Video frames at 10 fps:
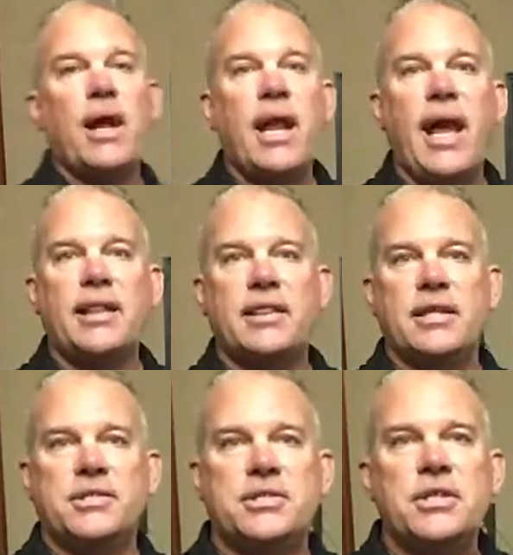right at
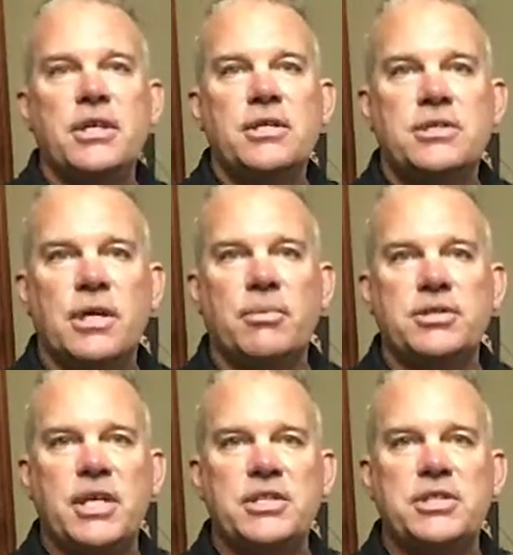this
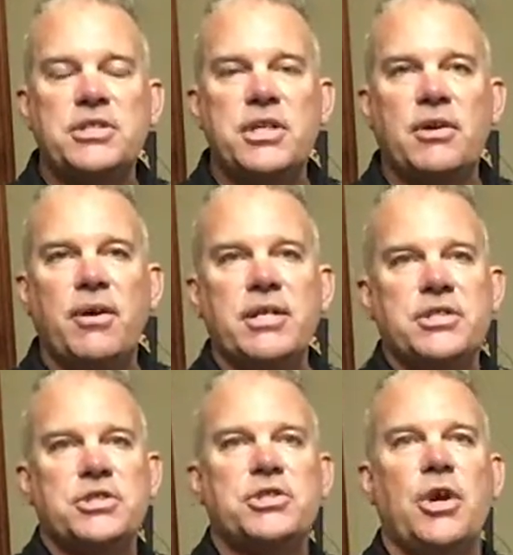subluxation
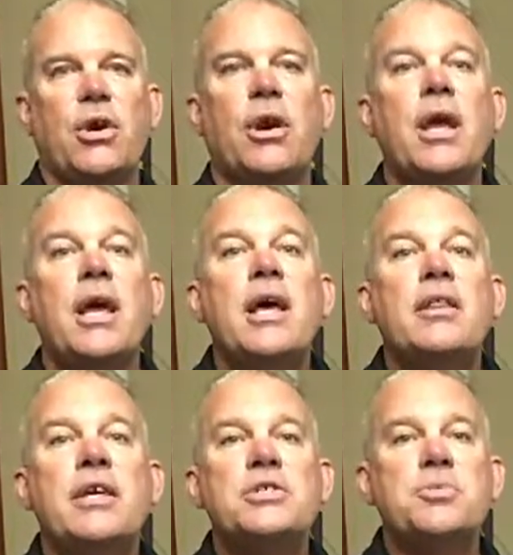degeneration chart.
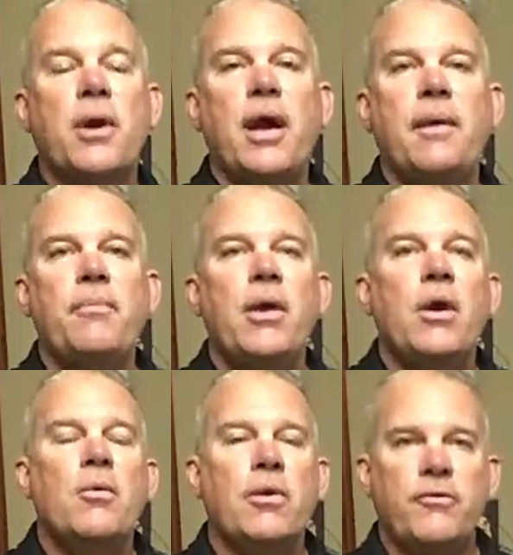This way,
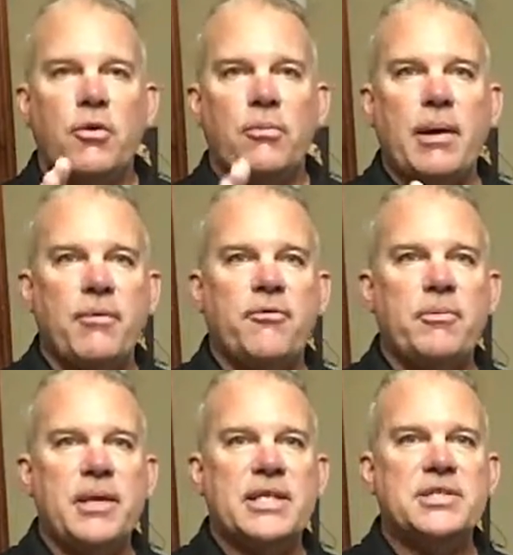if you remember
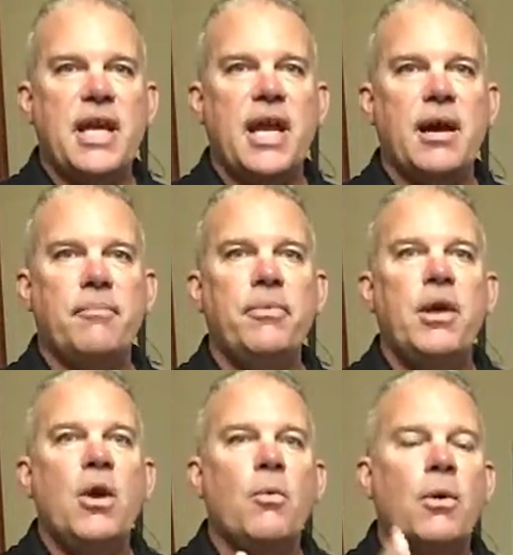from the exam,
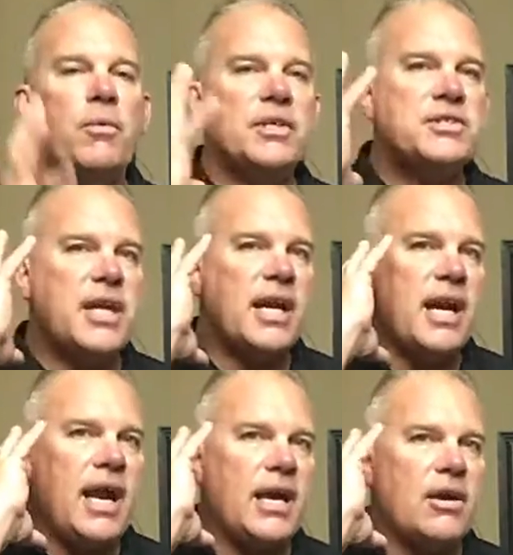when we set
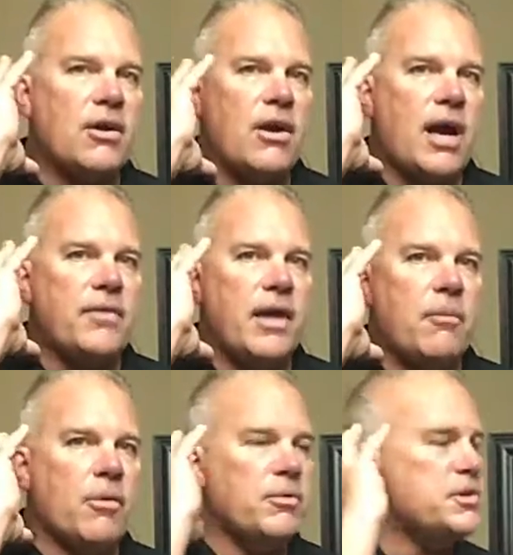an anchor on
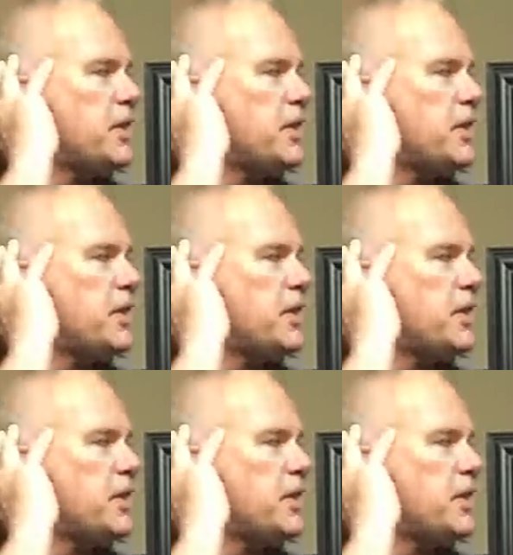them, when we